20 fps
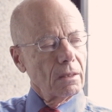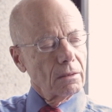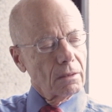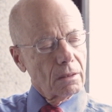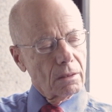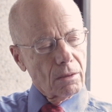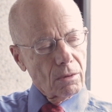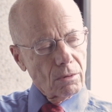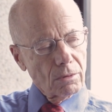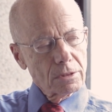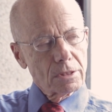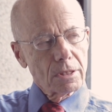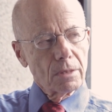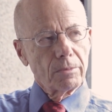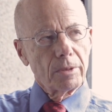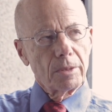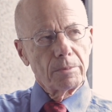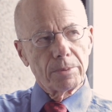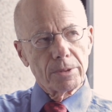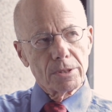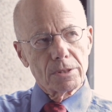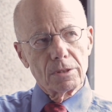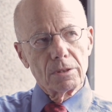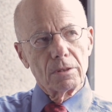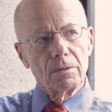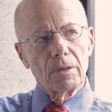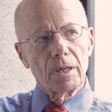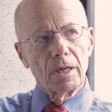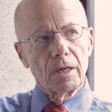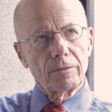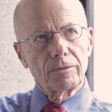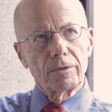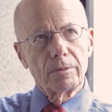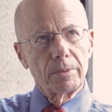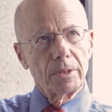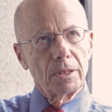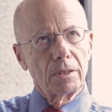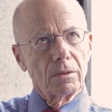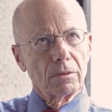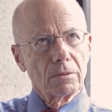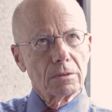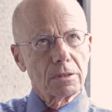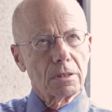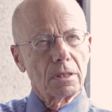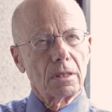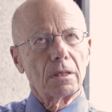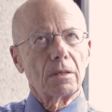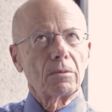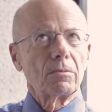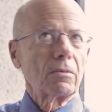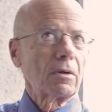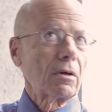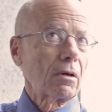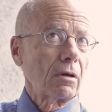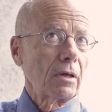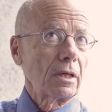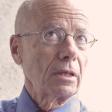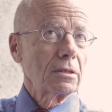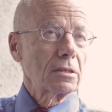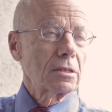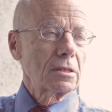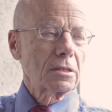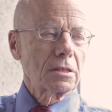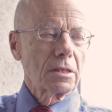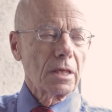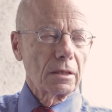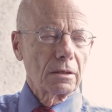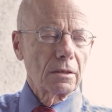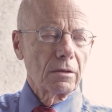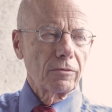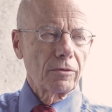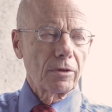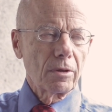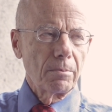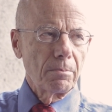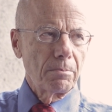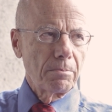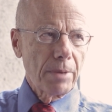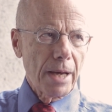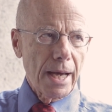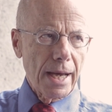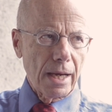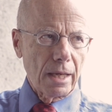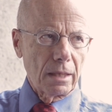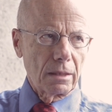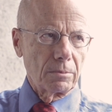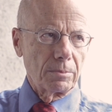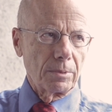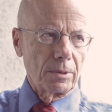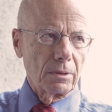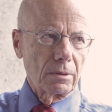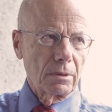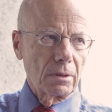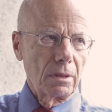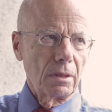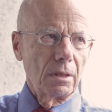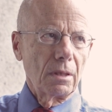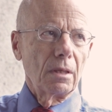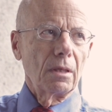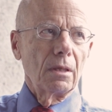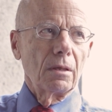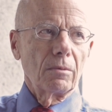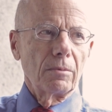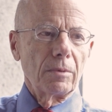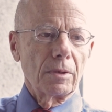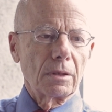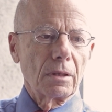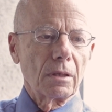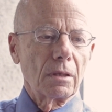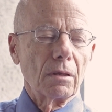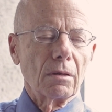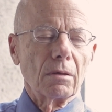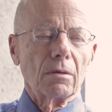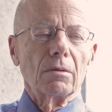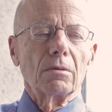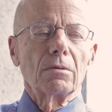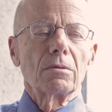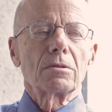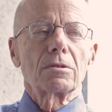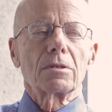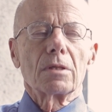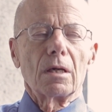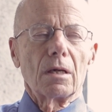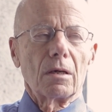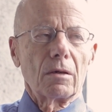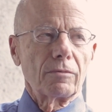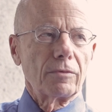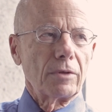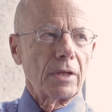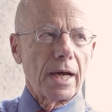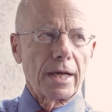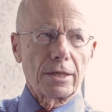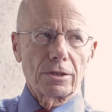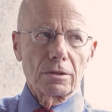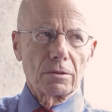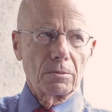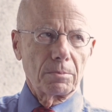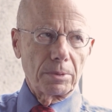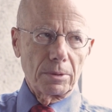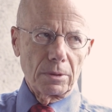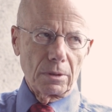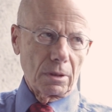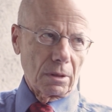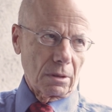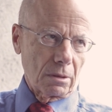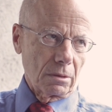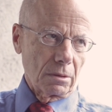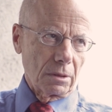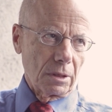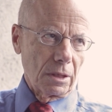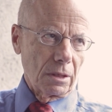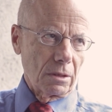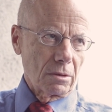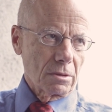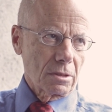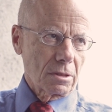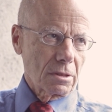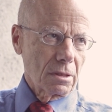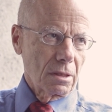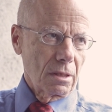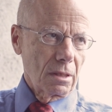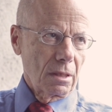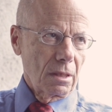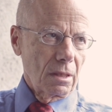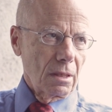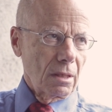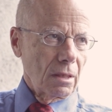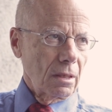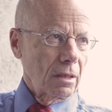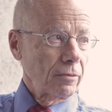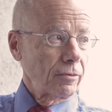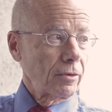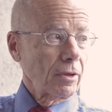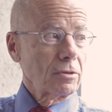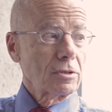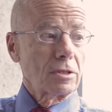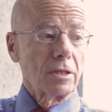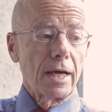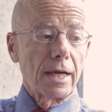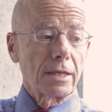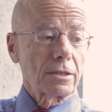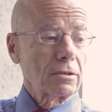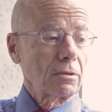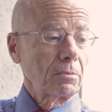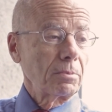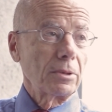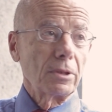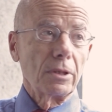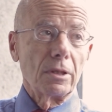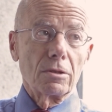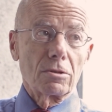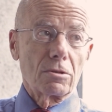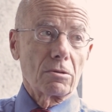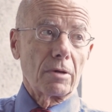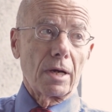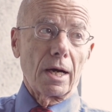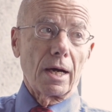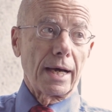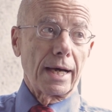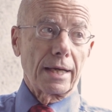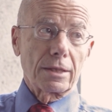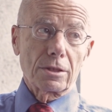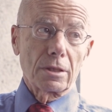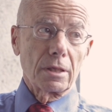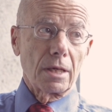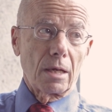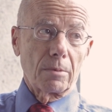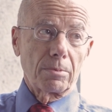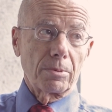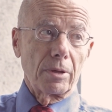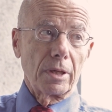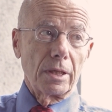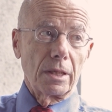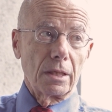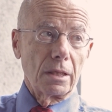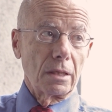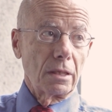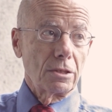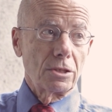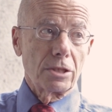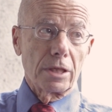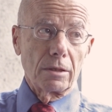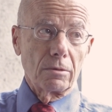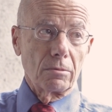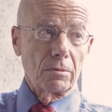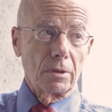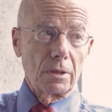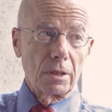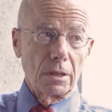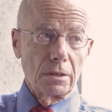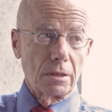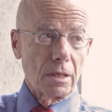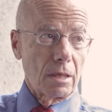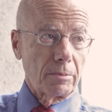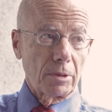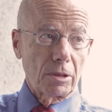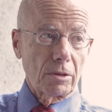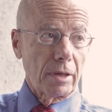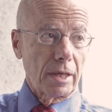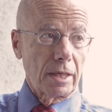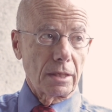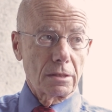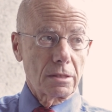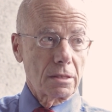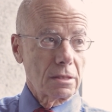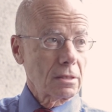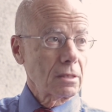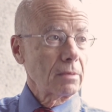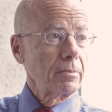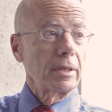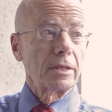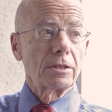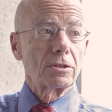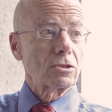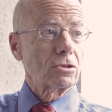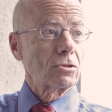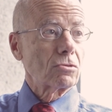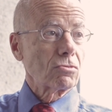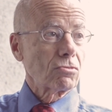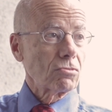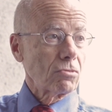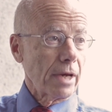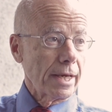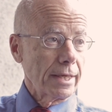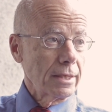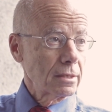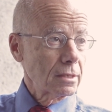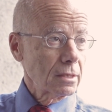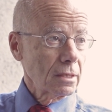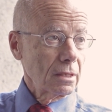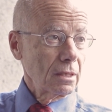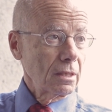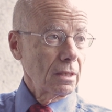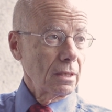the goals that we pursue have to be goals that are incentive compatible with the goals of national political leaders. If those national leaders are actually operating in a genuinely democratic system, it's great.